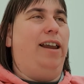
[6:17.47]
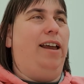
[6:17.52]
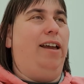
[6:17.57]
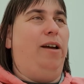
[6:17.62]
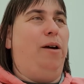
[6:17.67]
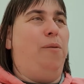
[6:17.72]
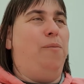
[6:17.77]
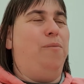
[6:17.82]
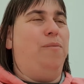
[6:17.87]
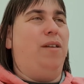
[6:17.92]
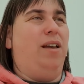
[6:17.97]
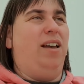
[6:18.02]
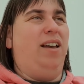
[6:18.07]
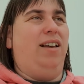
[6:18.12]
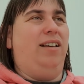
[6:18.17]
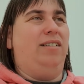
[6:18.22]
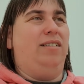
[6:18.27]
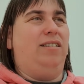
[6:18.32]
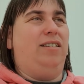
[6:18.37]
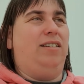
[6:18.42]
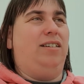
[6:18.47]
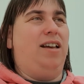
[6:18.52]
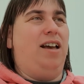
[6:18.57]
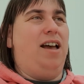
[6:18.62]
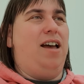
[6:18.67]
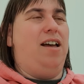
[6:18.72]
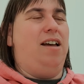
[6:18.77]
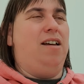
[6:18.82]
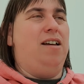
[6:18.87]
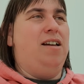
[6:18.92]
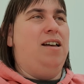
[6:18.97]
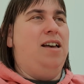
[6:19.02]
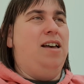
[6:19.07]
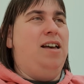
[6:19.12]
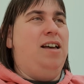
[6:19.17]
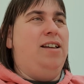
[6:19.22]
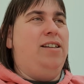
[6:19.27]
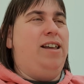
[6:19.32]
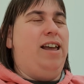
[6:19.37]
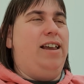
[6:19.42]
Um, it's a
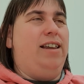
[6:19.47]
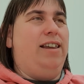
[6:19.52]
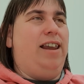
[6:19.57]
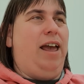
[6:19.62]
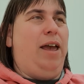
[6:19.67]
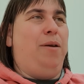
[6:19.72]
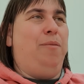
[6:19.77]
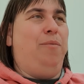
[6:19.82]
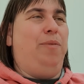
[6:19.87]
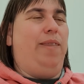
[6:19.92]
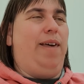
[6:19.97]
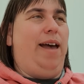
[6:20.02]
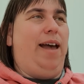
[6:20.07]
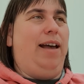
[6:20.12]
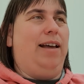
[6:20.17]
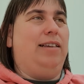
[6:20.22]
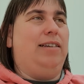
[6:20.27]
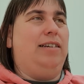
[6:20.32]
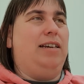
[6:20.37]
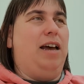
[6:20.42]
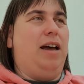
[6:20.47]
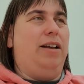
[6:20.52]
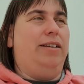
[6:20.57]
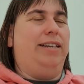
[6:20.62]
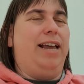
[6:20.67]
nickname that uh,